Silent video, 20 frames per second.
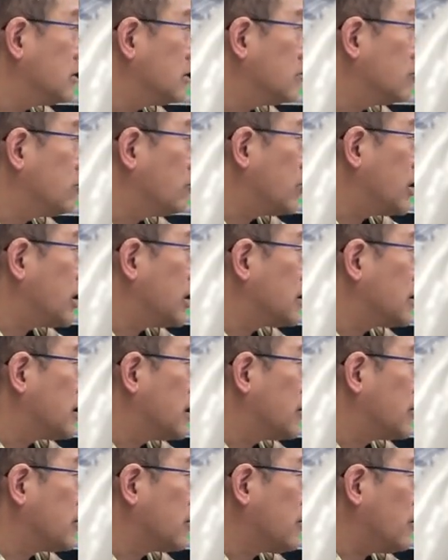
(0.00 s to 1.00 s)
to wet it
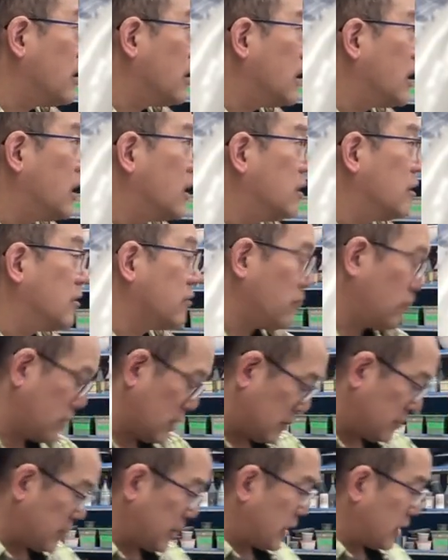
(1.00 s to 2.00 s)
down again and
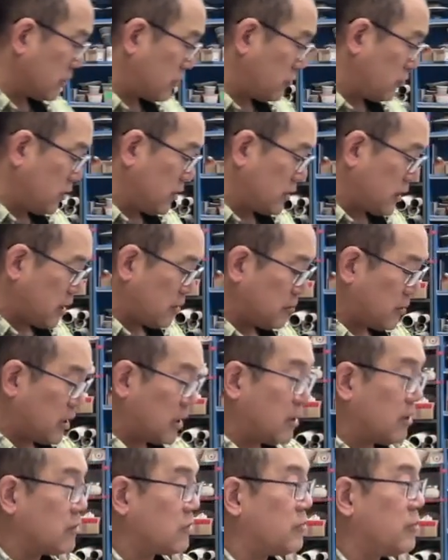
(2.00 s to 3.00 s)
dump out, squeeze out
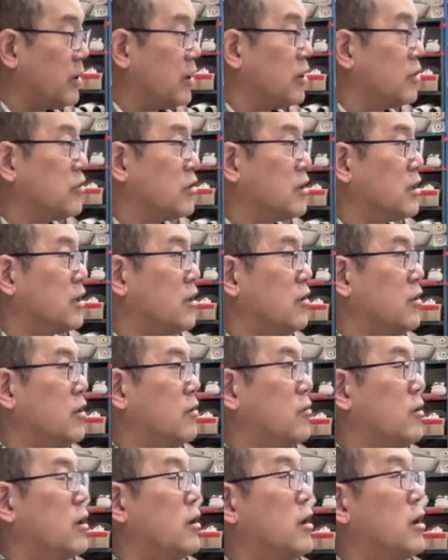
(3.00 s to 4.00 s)
my sponge and get all that
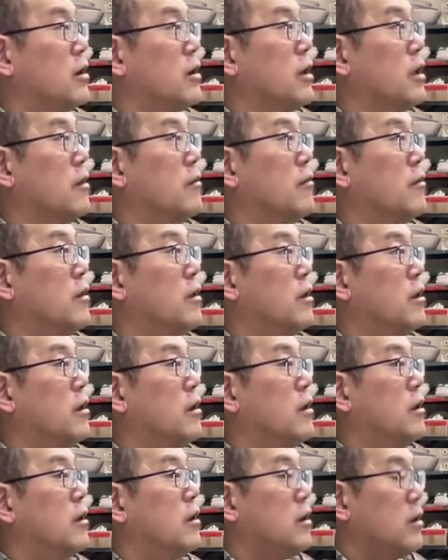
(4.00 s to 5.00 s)
water out again.
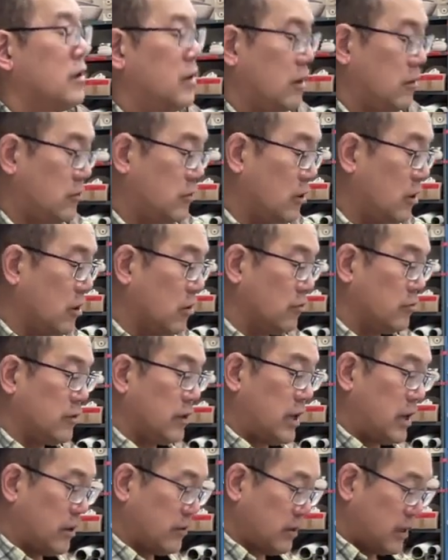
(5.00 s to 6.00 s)
Okay, so
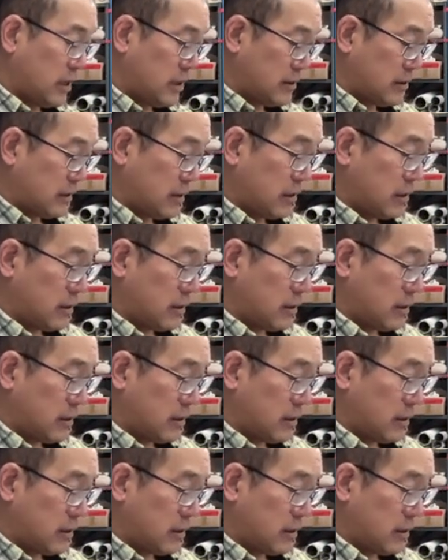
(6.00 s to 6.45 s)
now next thing